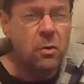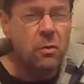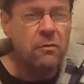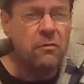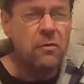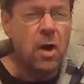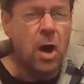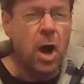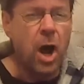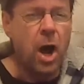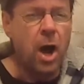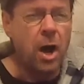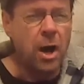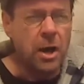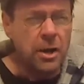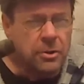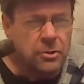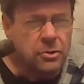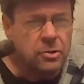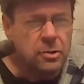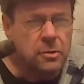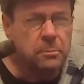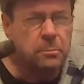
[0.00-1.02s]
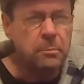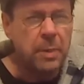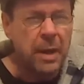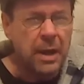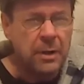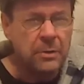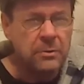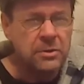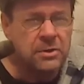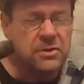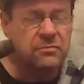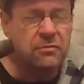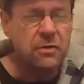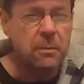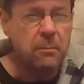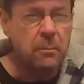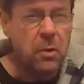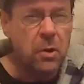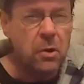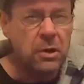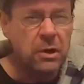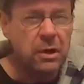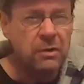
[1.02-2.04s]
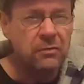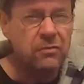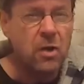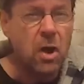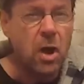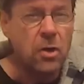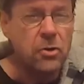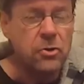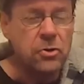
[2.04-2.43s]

over a hundred pounds for a bottle of